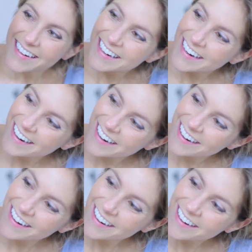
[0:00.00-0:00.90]

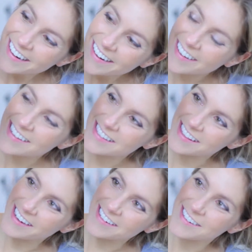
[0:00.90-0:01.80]
Yeah. Okay, so
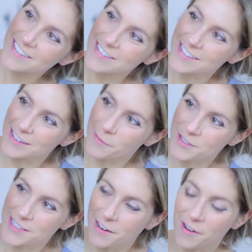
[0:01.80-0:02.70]
the onion juice is
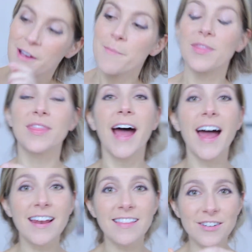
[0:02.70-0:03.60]
almost down. But
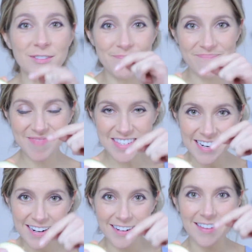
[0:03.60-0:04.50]
that little
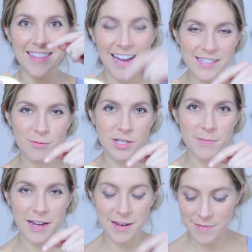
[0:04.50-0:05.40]
stinker, that's what's
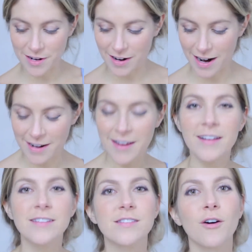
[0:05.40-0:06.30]
making me cry.
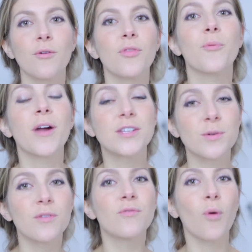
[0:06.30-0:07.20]
So the way
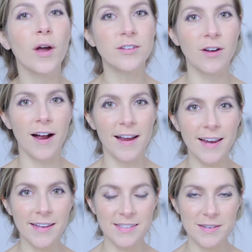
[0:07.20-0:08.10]
to avoid
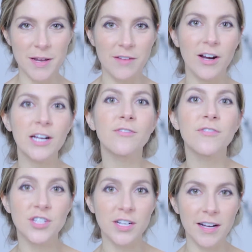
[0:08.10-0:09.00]
crying is to make very
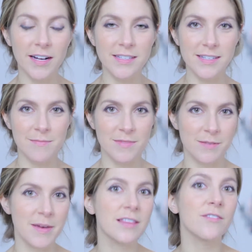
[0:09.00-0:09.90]
efficient cuts and
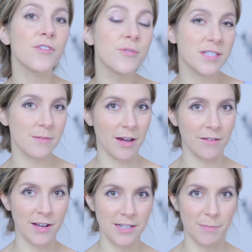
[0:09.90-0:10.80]
to make the fewest
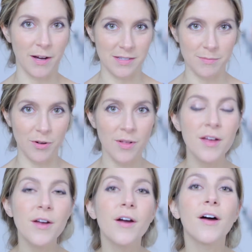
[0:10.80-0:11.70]
amount of cuts possible.
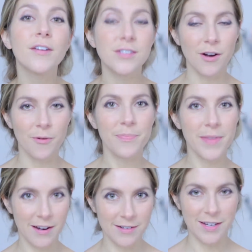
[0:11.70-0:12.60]
So
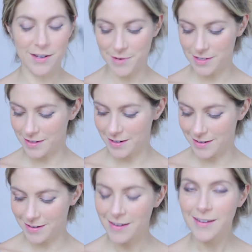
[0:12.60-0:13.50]
here's how you mince an
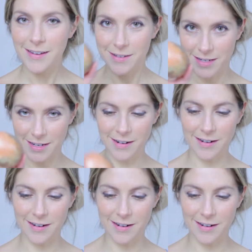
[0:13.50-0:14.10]
onion. You take your